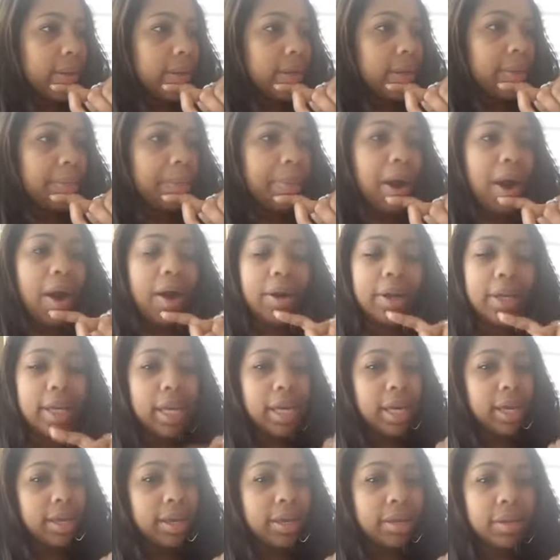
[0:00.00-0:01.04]

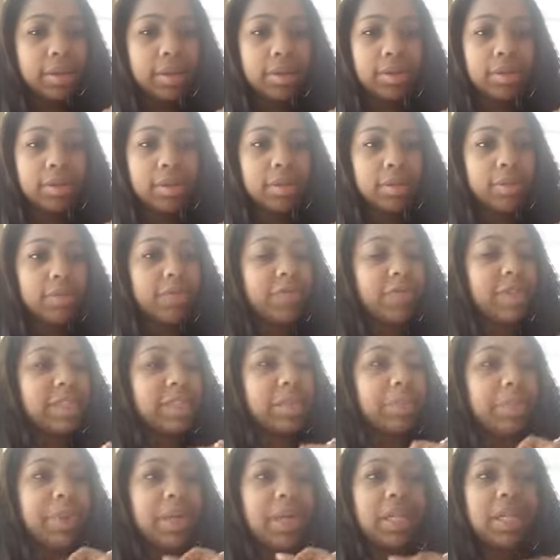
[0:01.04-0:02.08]
parking,
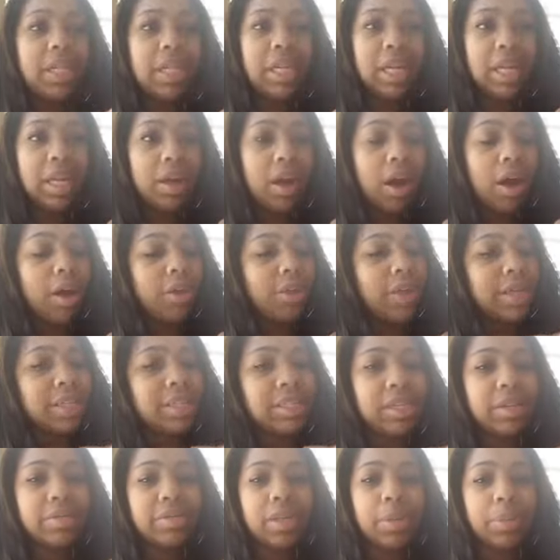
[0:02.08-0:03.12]
visibility, all that
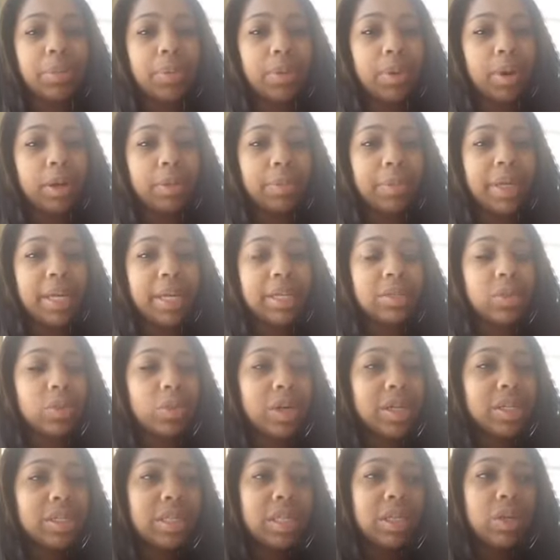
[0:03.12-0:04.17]
stuff's important, because the
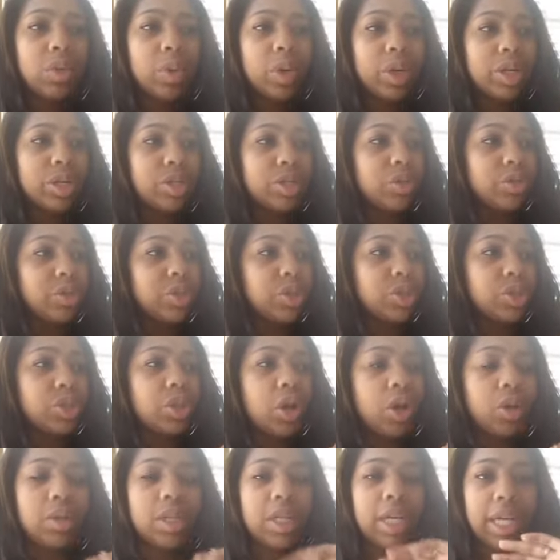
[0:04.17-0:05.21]
worst thing you want to do is just
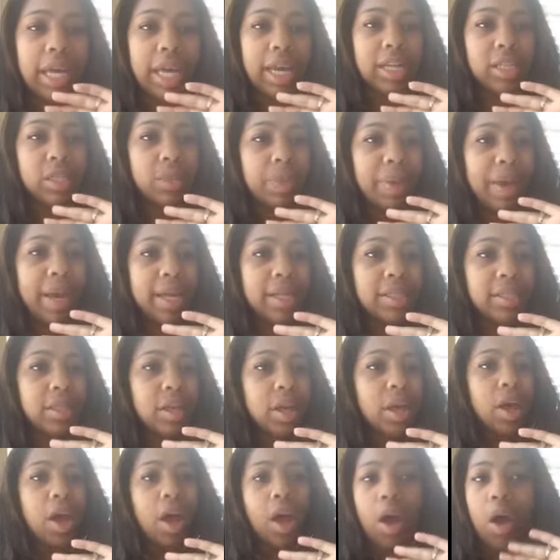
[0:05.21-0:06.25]
go look at a space,
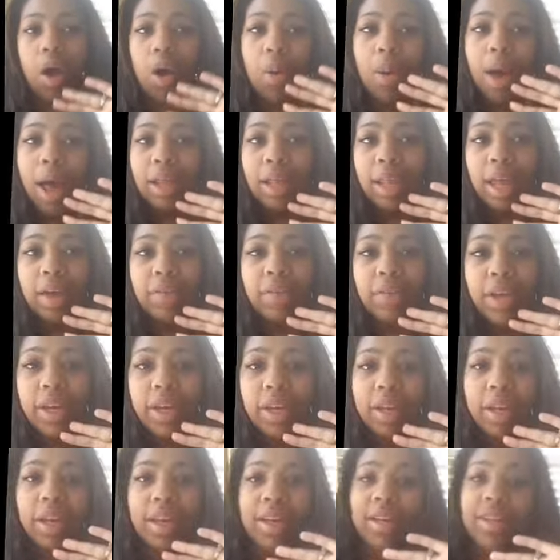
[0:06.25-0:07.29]
oh, I love
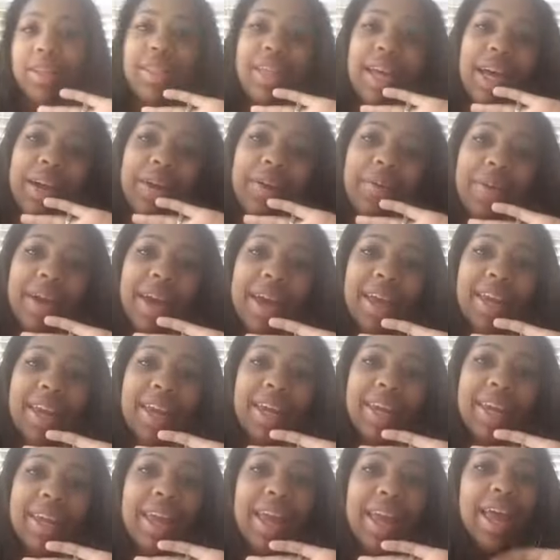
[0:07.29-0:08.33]
it, decorate
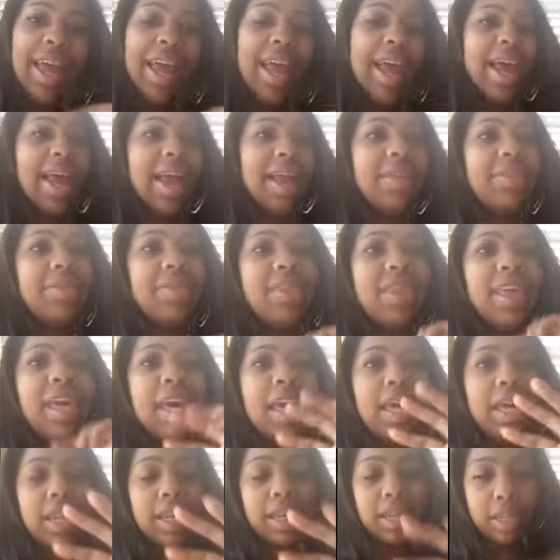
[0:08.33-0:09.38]
it, and
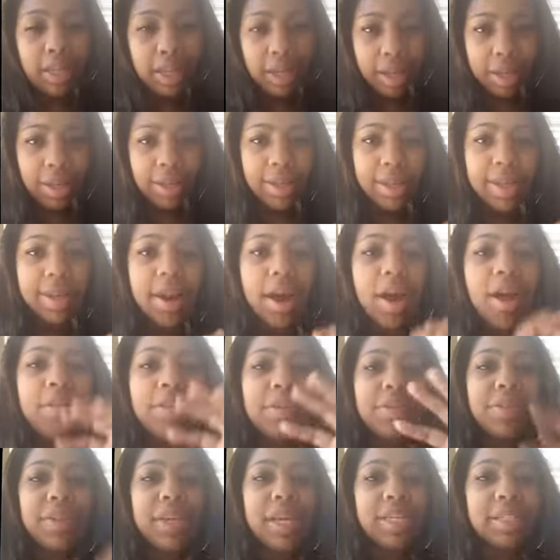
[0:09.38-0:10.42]
then get all
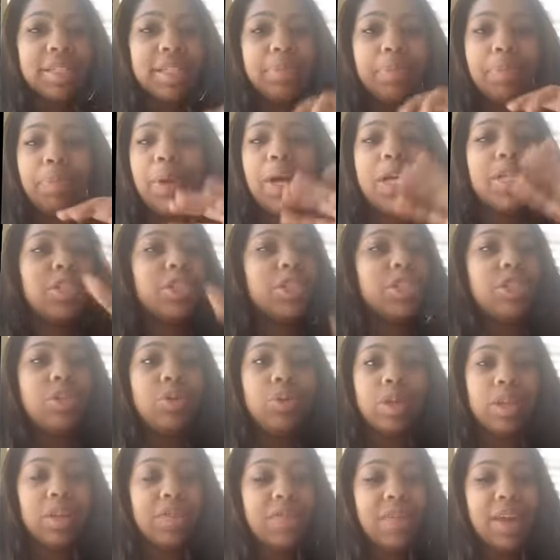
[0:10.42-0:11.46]
the things punching
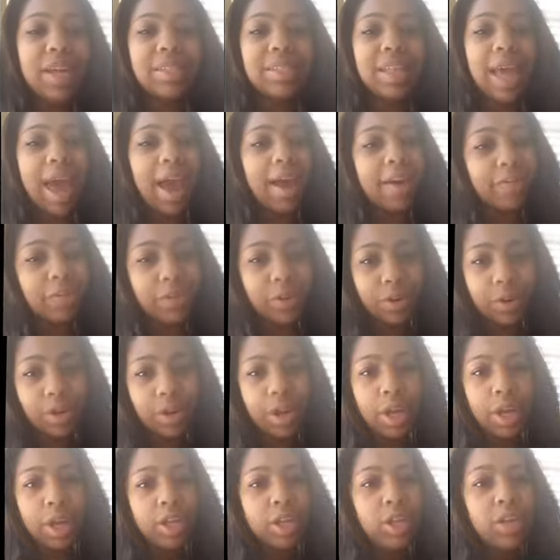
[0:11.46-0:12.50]
you in the face after
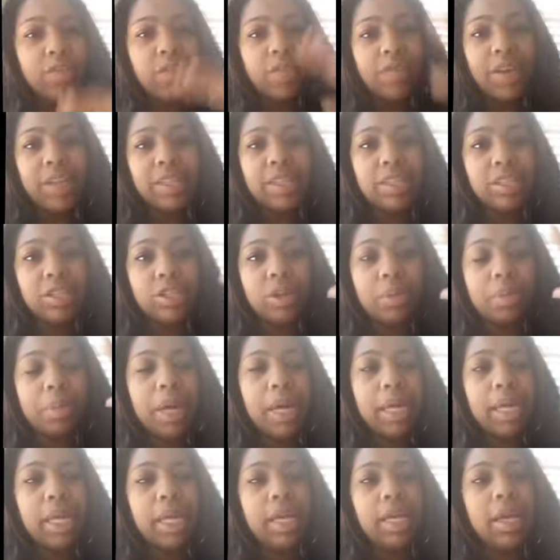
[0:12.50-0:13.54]
you've invested your
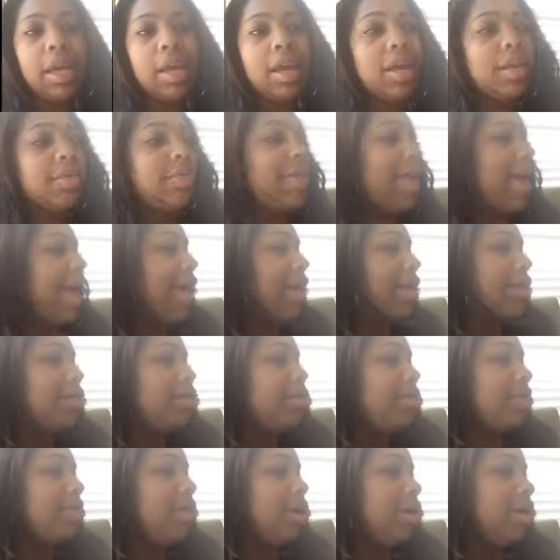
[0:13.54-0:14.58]
money that,
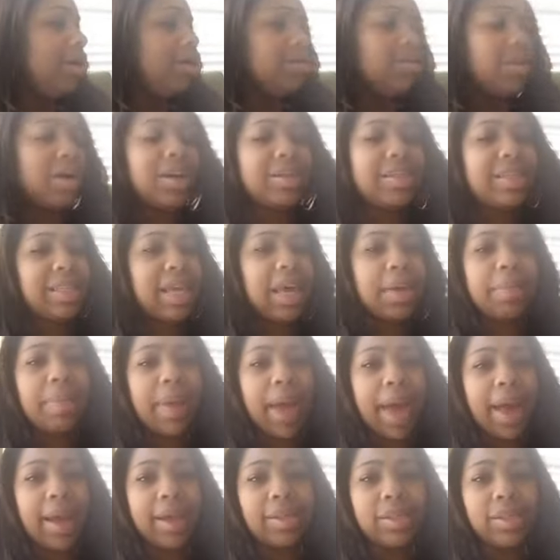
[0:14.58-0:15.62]
you know, are
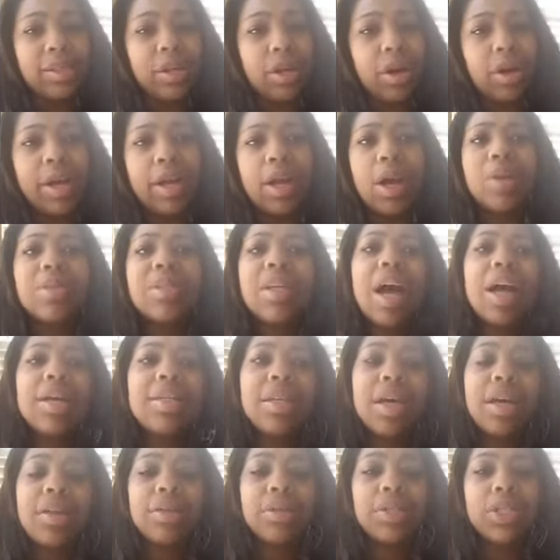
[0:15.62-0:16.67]
setbacks, you know. And go talk
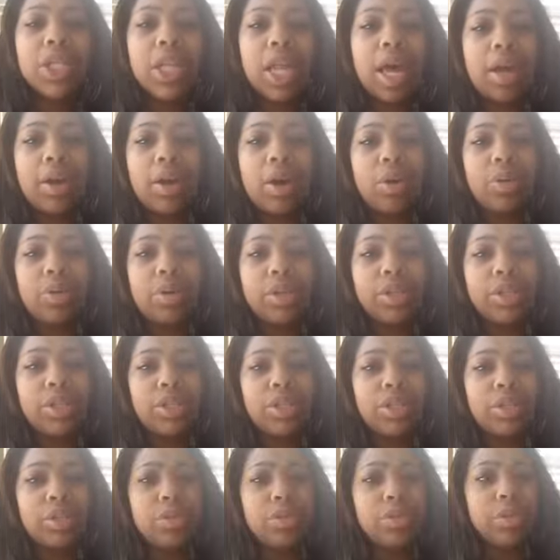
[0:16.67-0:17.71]
to other salon owners
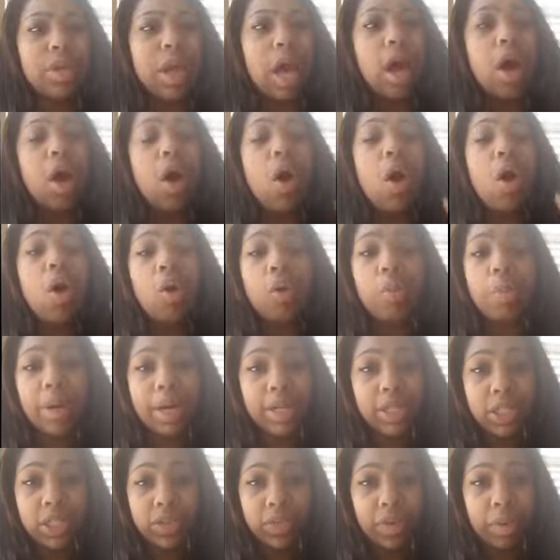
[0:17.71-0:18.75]
too, a whole
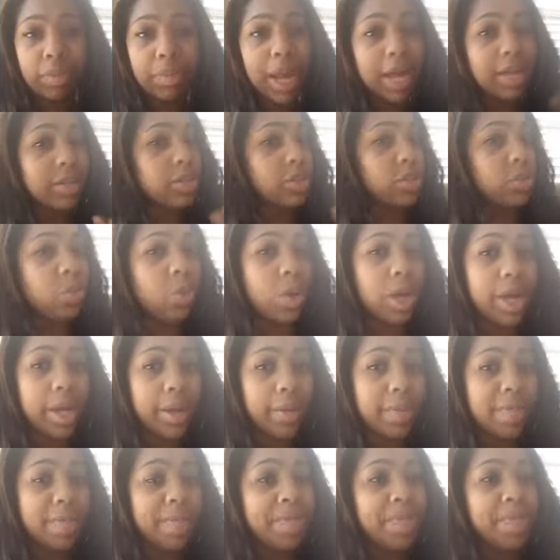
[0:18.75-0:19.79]
bunch of them, not just
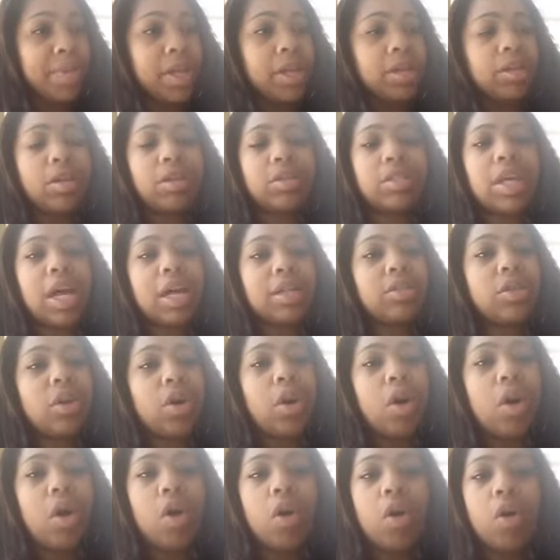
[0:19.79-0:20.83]
one. Go talk to
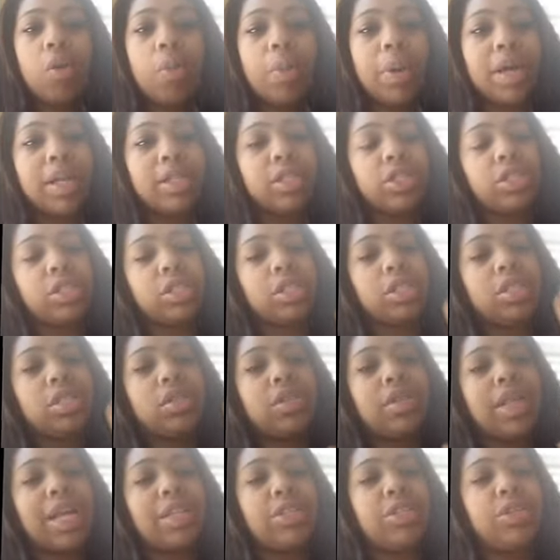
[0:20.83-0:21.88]
a whole bunch
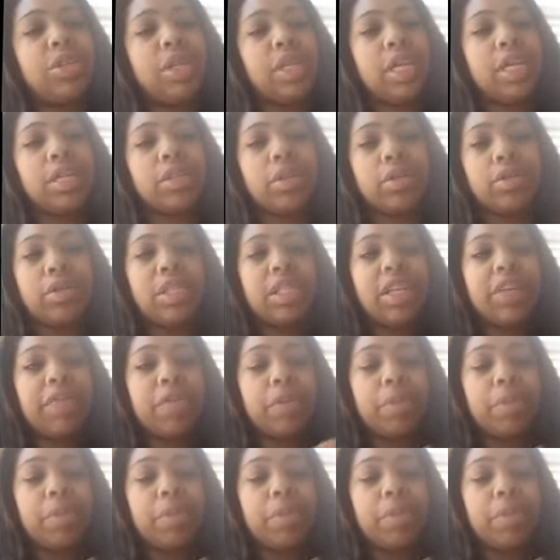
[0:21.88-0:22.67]
so that you can get those different